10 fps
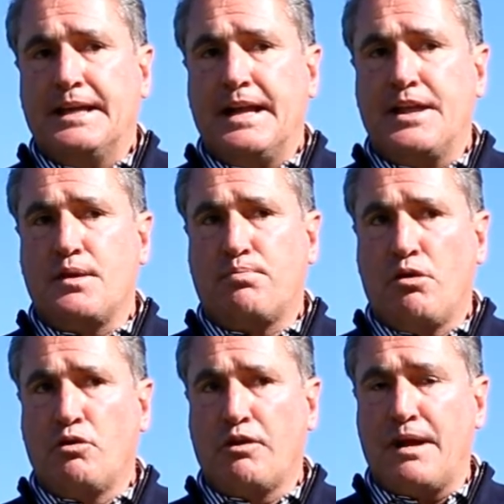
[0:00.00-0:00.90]
And the
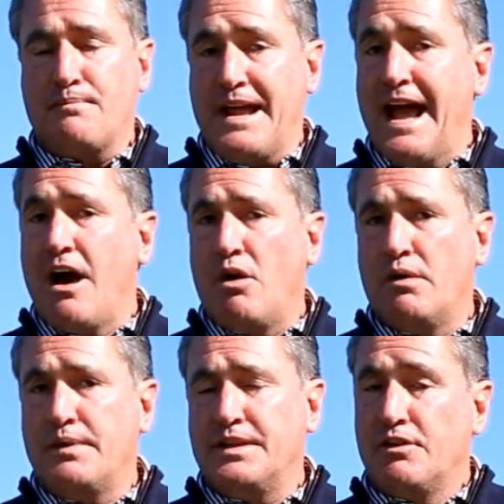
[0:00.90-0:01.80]
program now, I
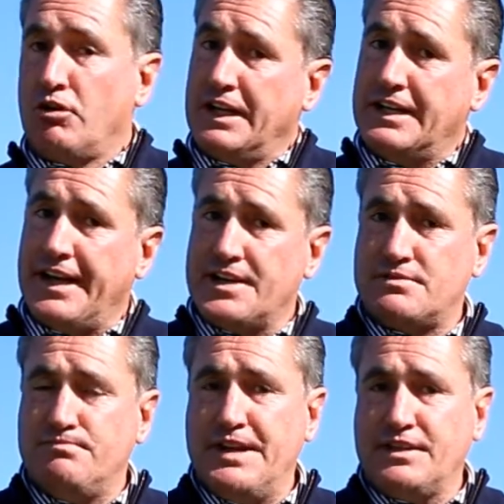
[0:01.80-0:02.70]
mean, early days
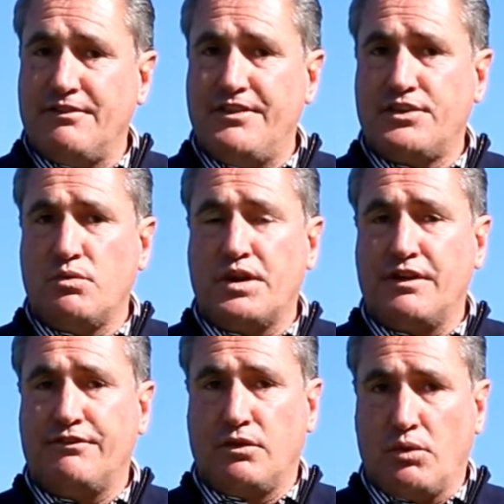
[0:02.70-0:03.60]
being the 5th one in
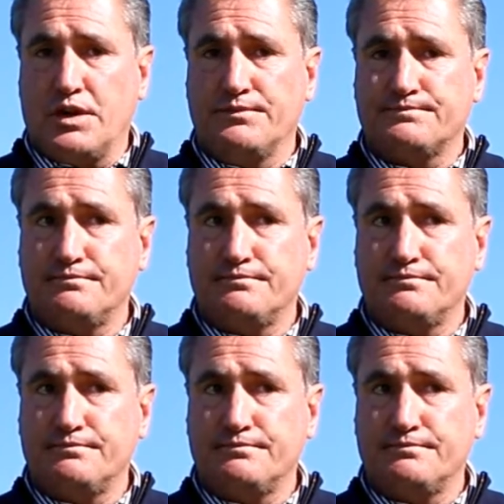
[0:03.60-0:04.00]
Florida